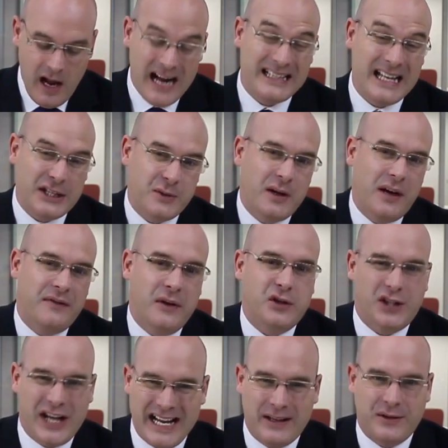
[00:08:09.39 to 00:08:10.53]
And that's when I felt
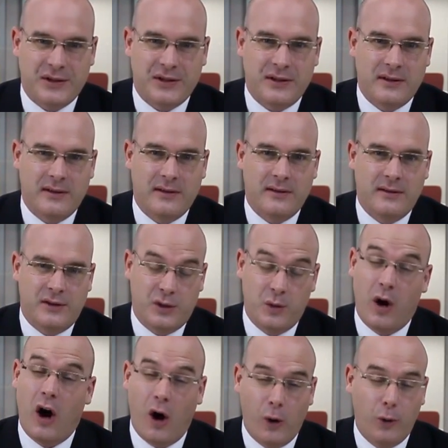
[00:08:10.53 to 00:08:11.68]
challenged. Do
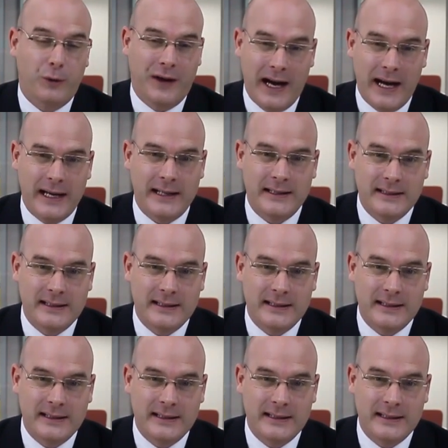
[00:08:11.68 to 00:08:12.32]
a whole day.